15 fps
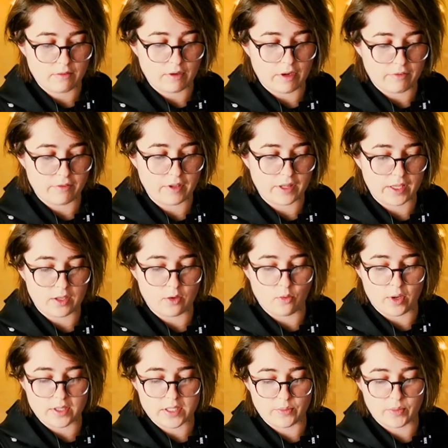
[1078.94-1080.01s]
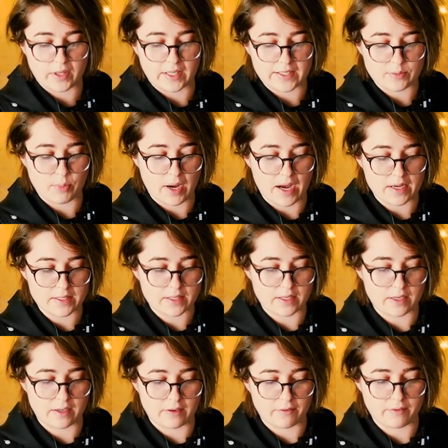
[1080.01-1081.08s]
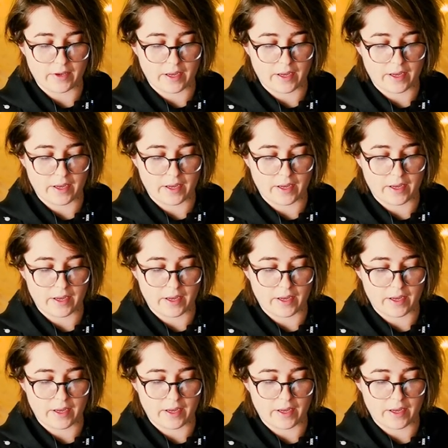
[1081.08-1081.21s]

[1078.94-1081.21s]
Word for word: I feel like you want something that's positive